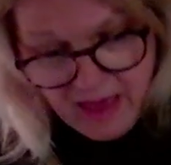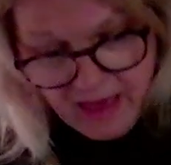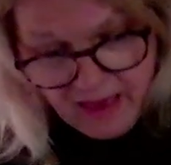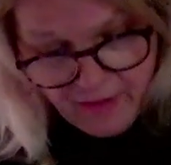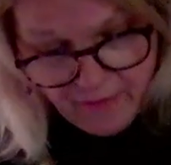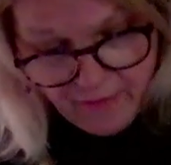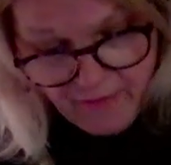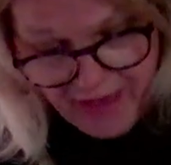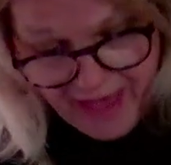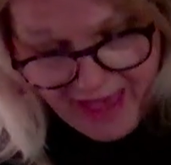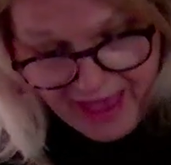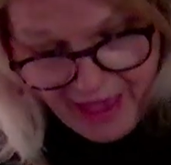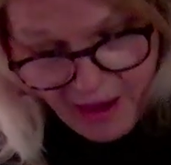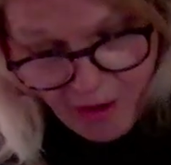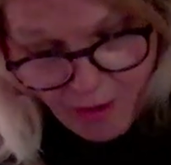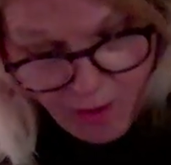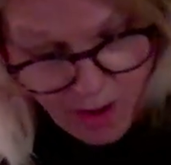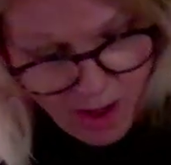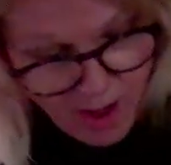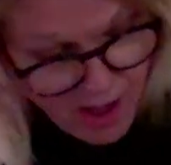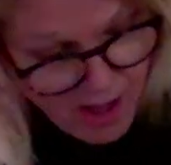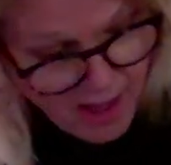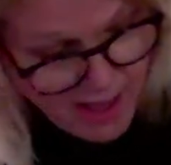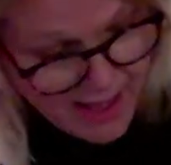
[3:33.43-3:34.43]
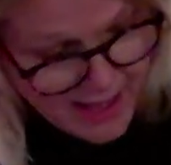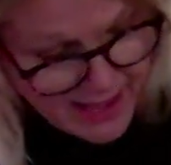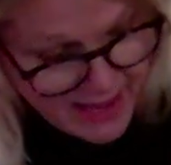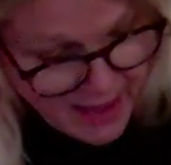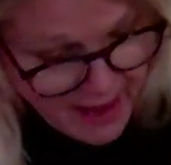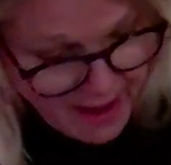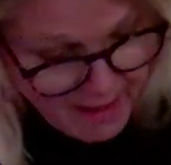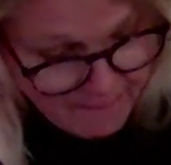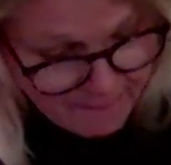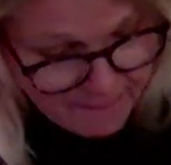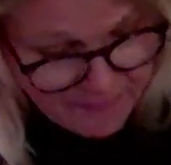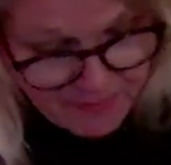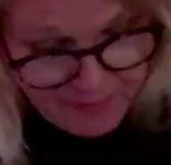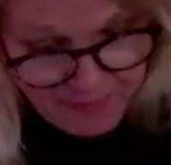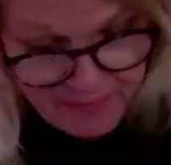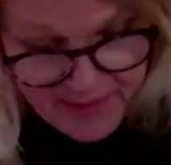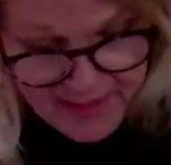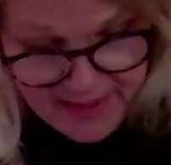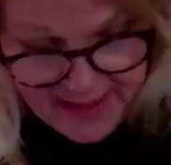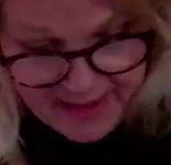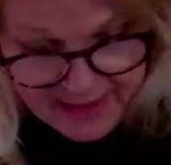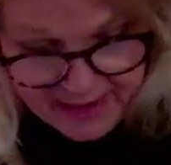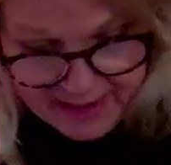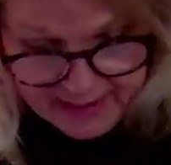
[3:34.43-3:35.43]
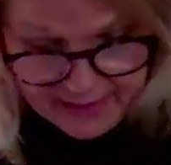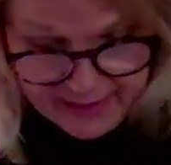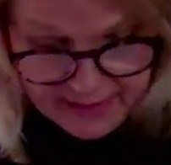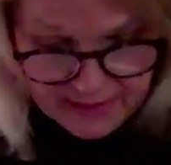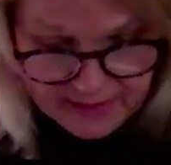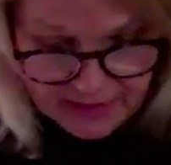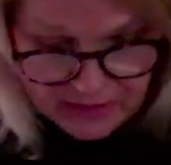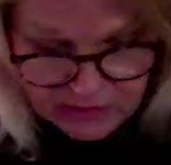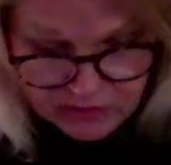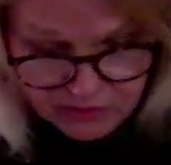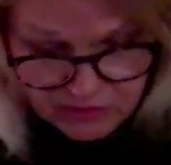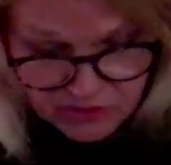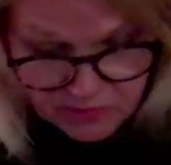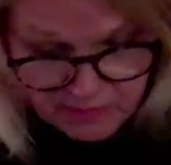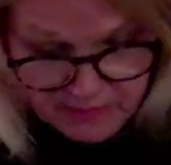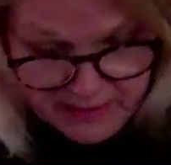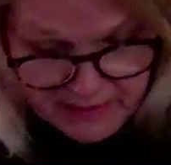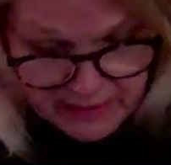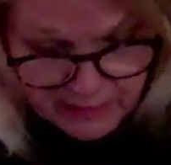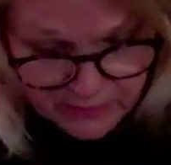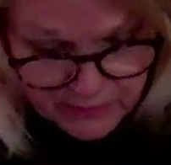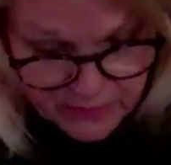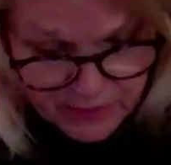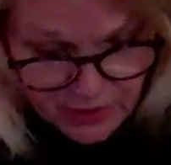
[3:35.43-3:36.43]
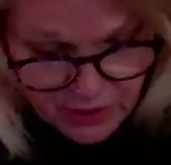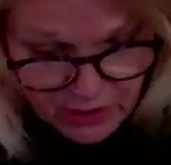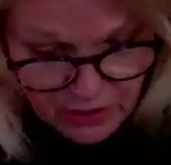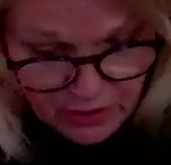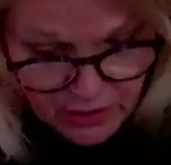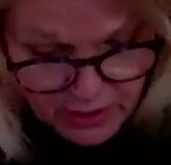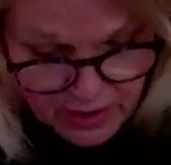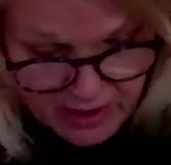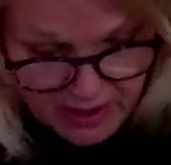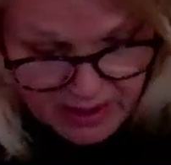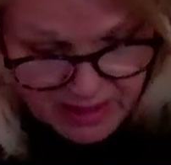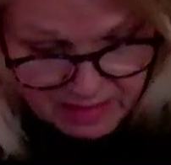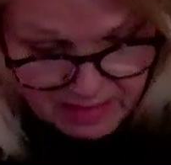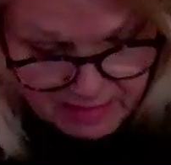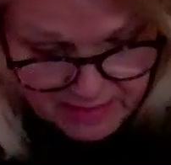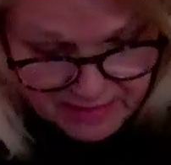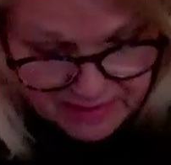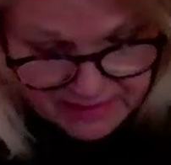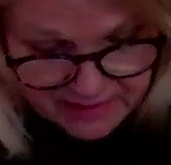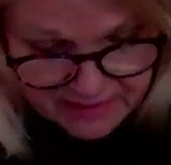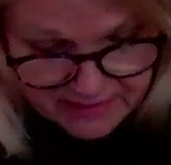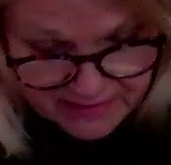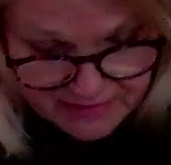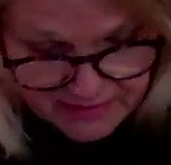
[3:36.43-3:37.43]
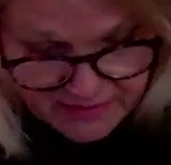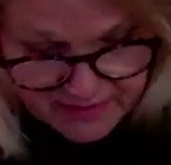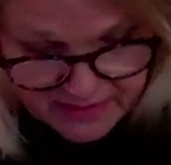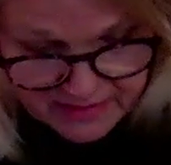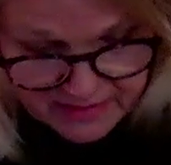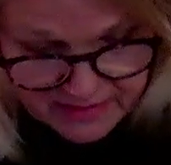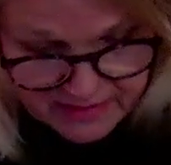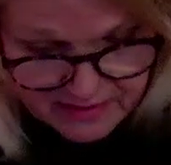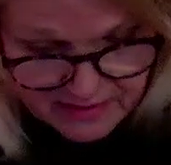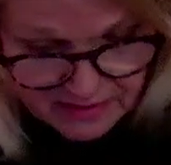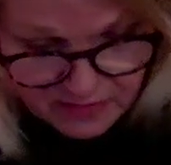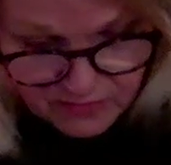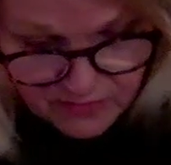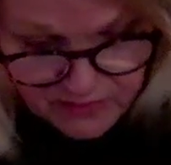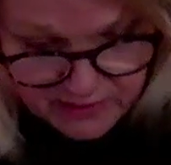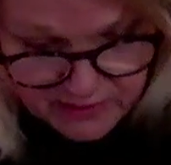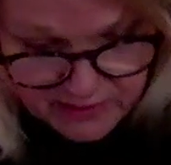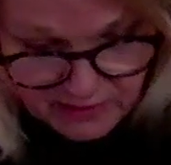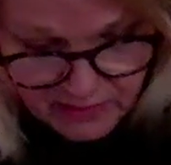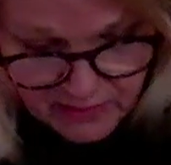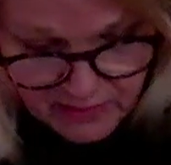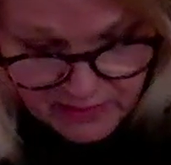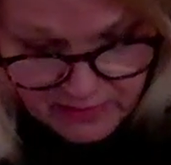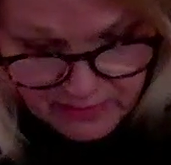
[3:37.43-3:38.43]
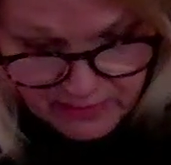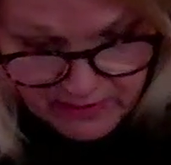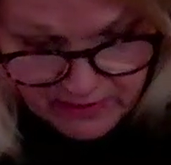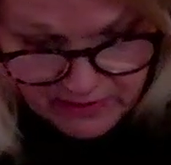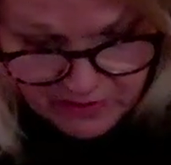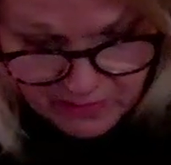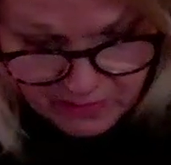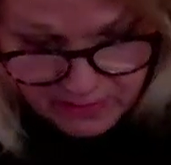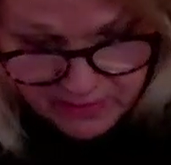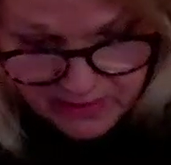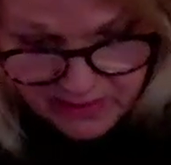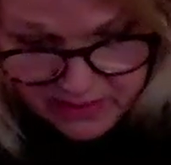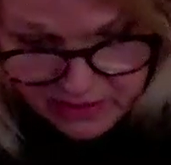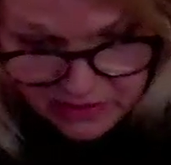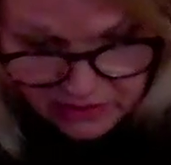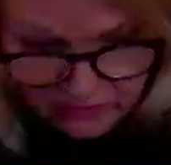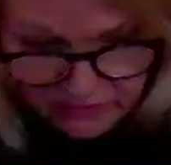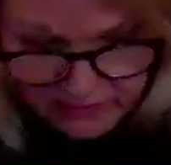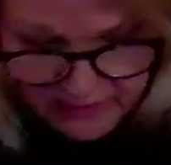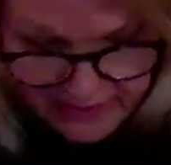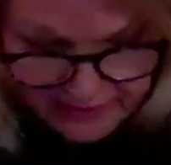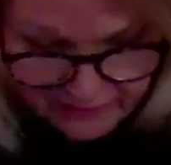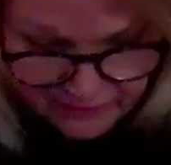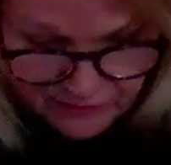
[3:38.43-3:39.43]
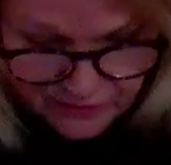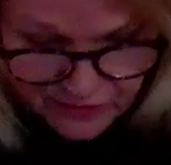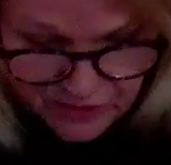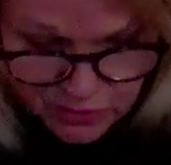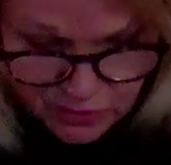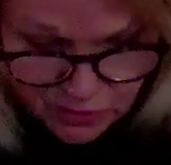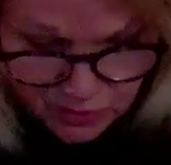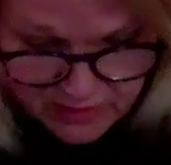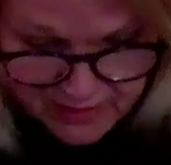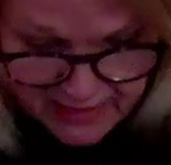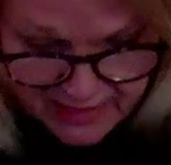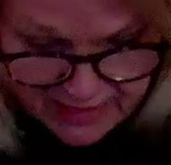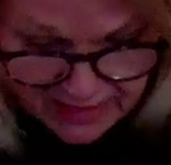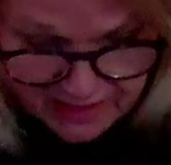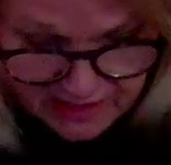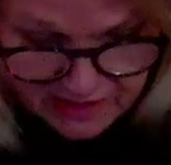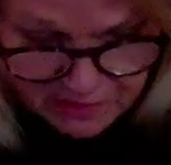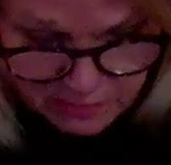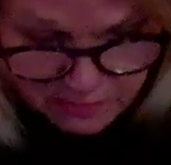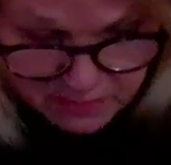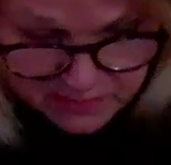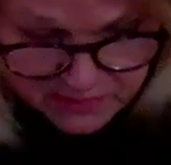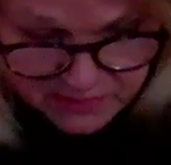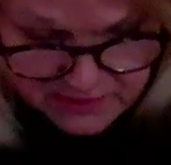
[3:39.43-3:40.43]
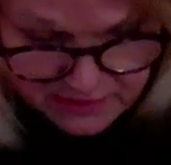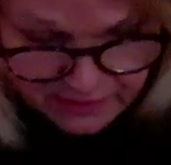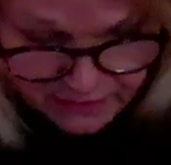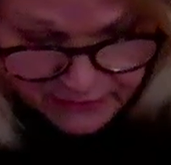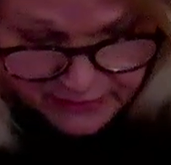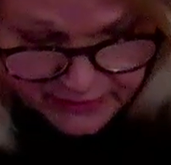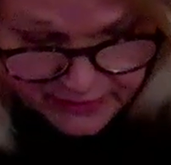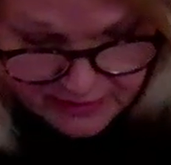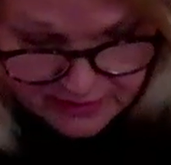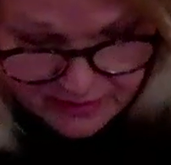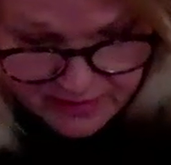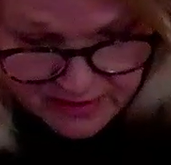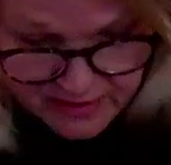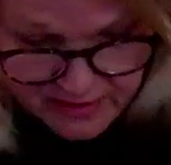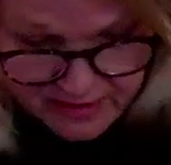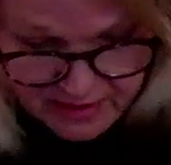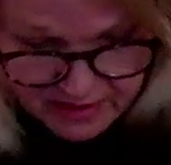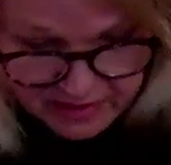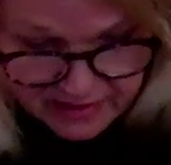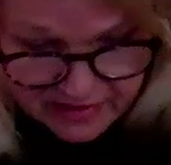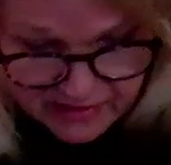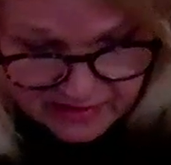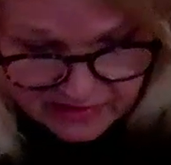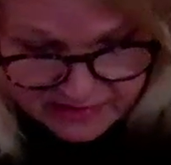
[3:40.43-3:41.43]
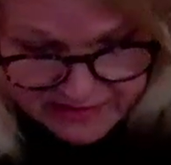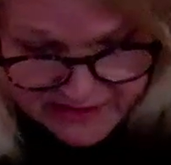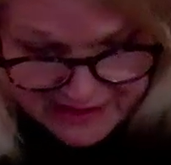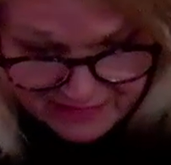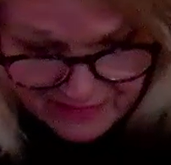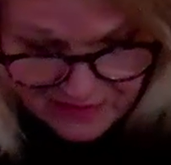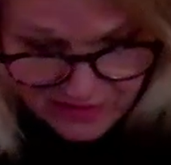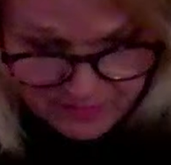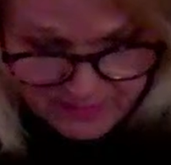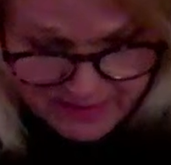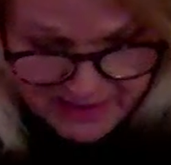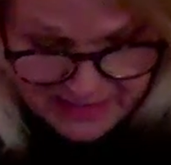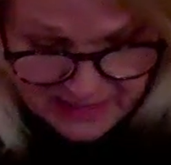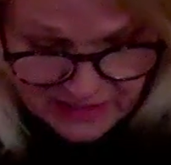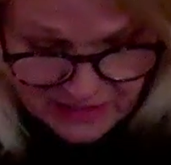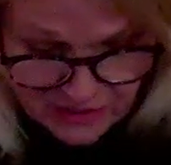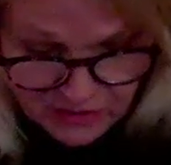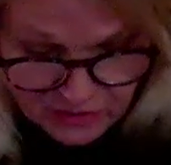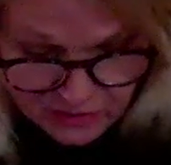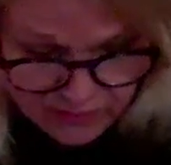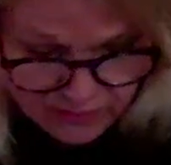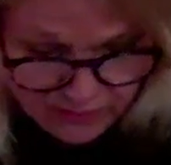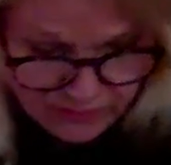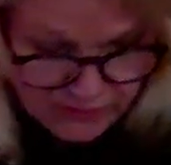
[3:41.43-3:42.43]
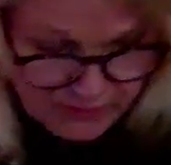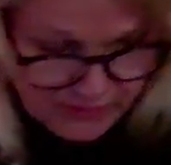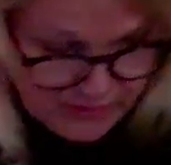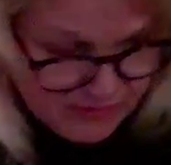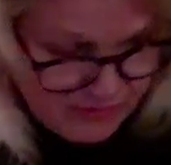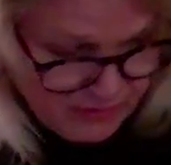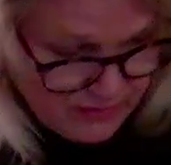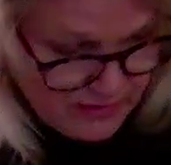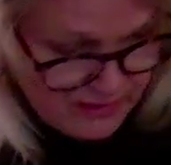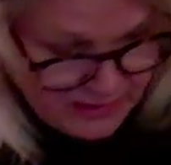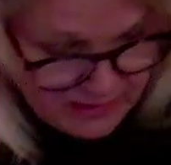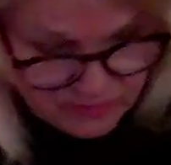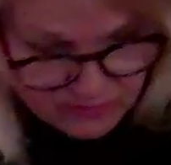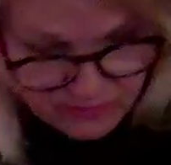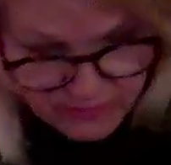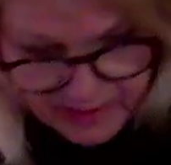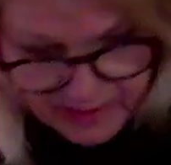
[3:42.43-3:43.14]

of how high up the pan your tomatoes are, because this is a really great recipe. You don't have to use any specifics. You just have to make note of these things,